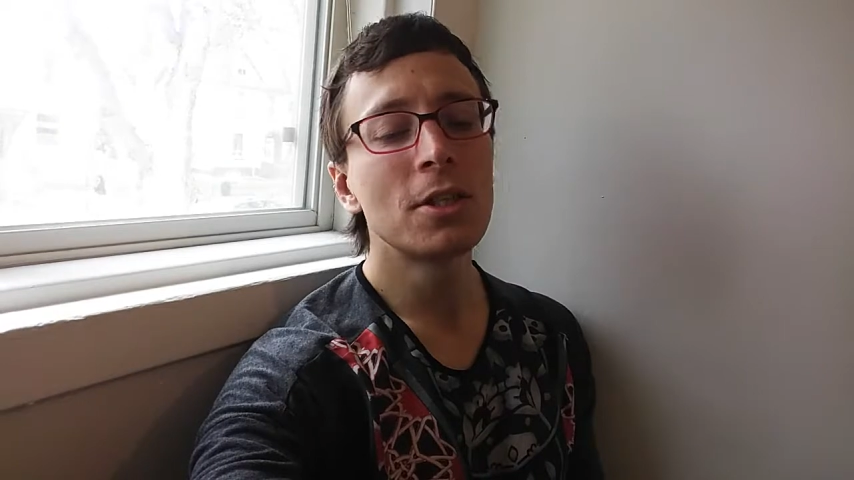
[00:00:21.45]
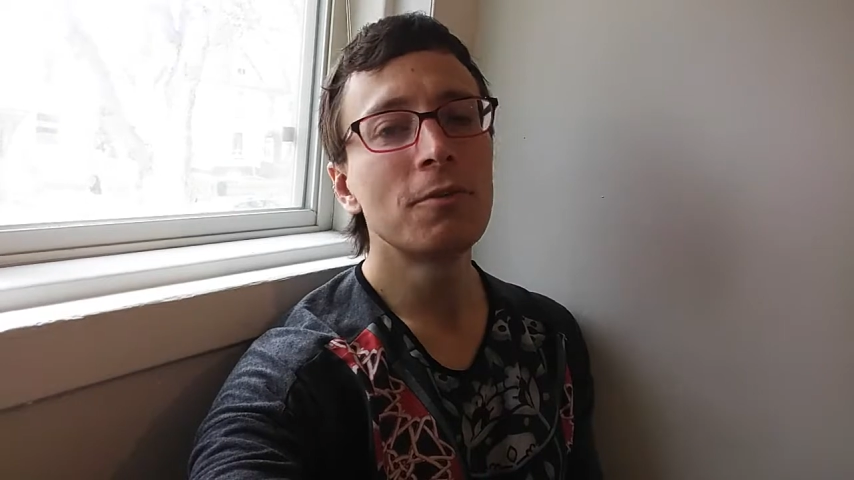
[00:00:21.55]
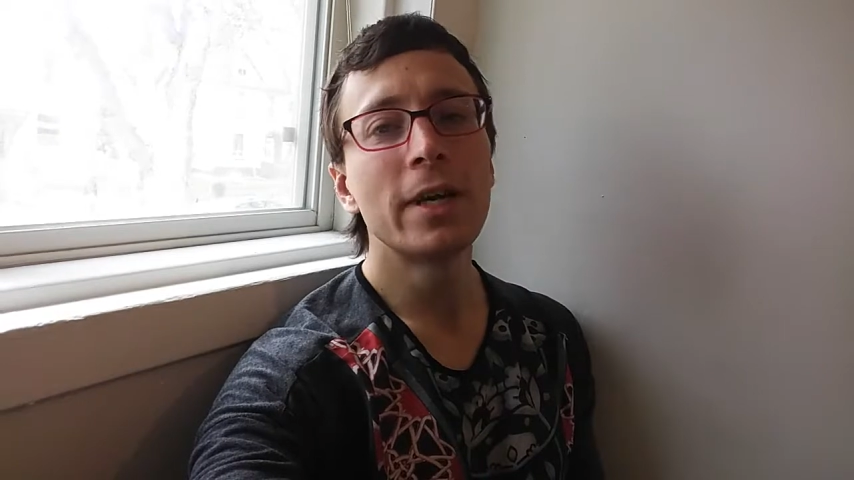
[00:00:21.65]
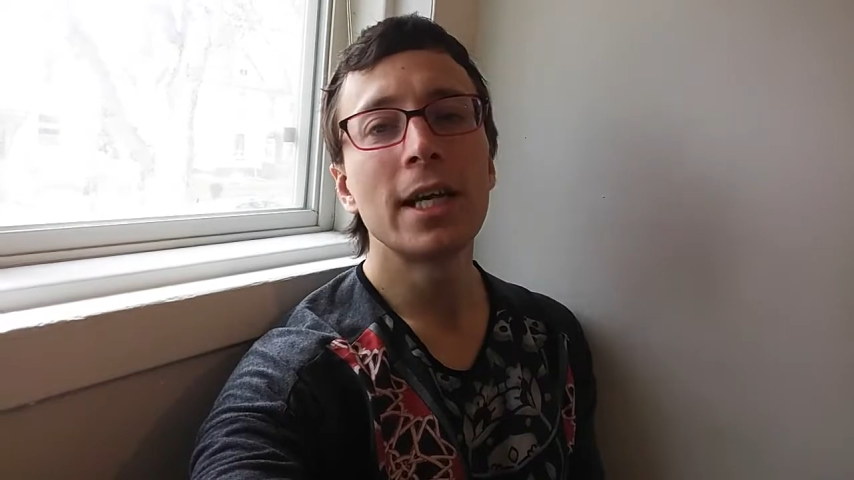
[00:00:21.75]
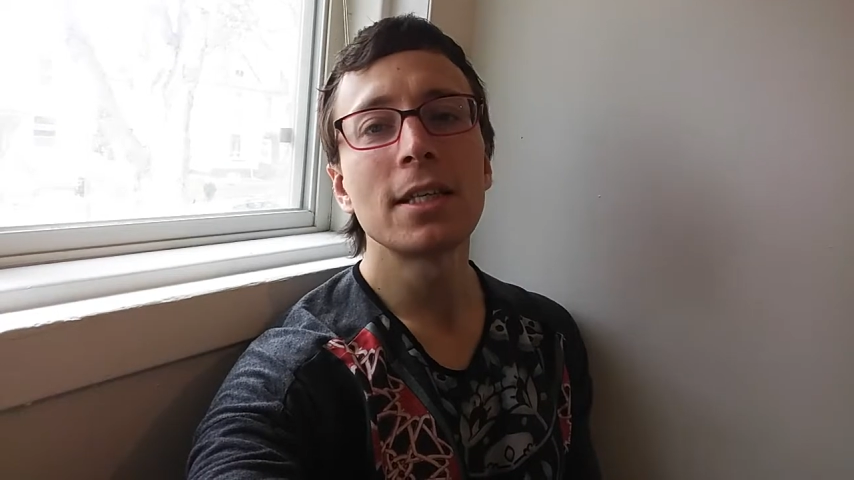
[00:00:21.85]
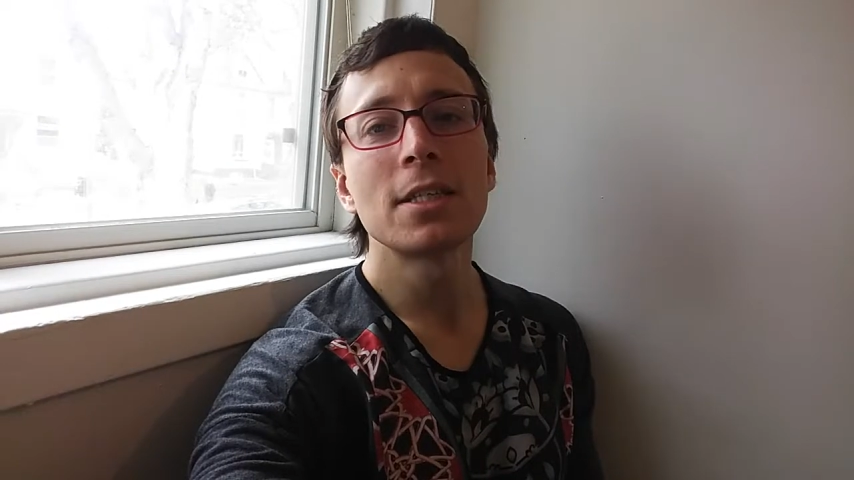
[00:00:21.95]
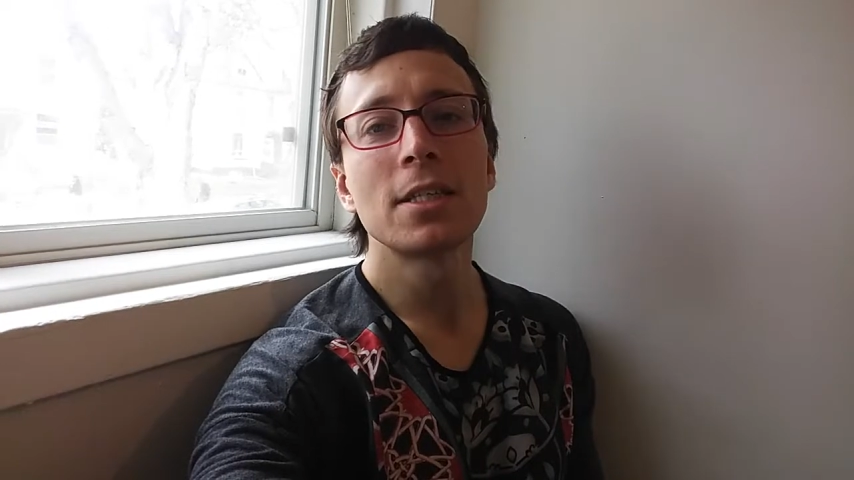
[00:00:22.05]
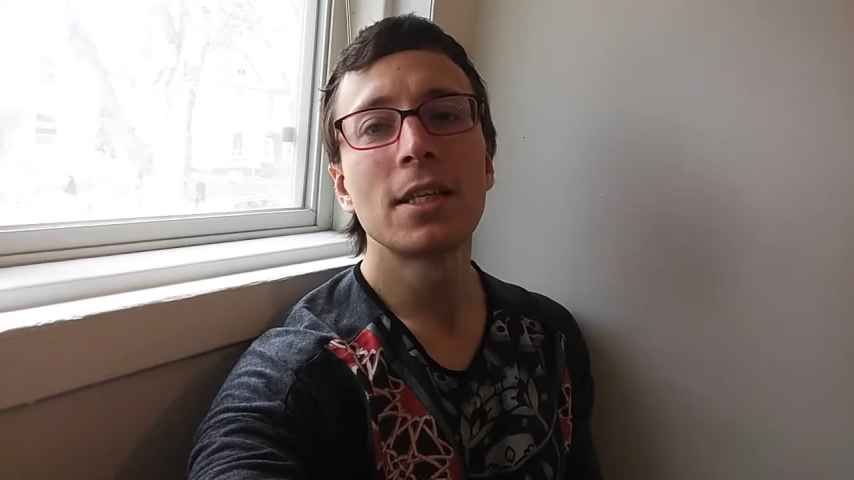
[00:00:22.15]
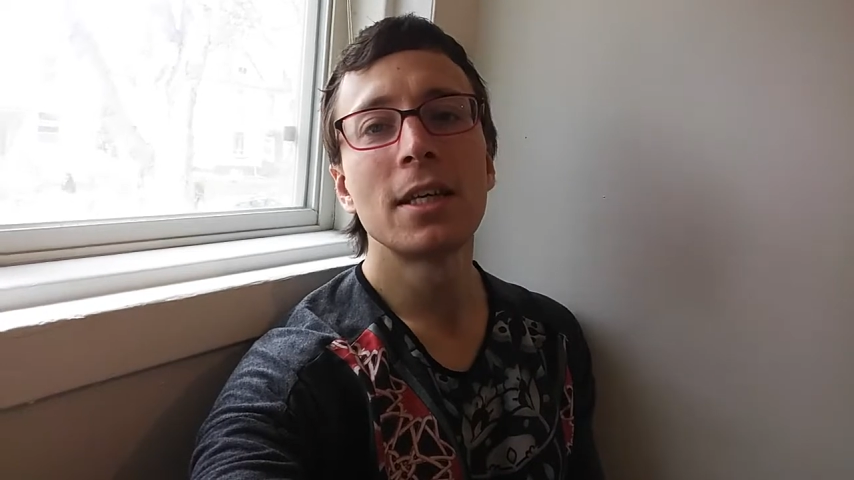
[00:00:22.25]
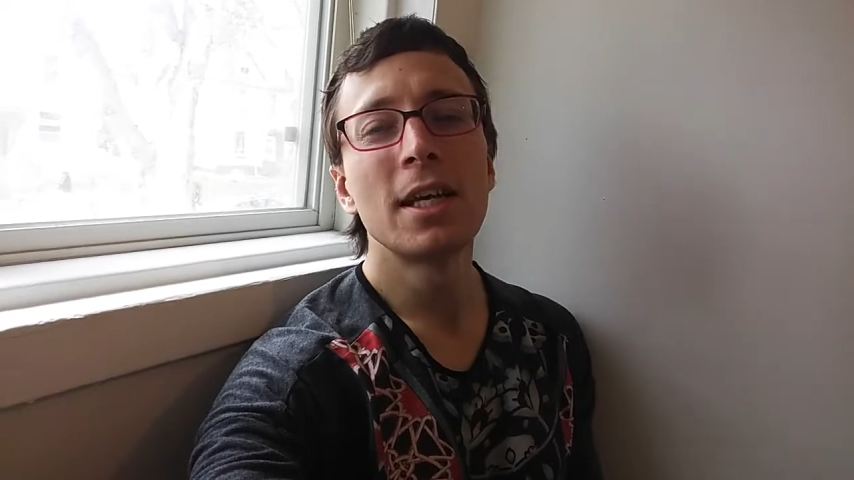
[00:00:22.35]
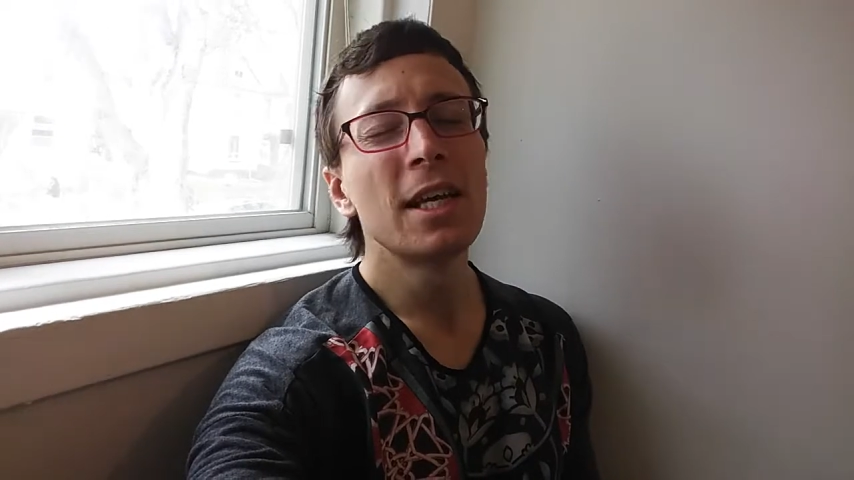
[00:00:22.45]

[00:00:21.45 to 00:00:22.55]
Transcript: go fast.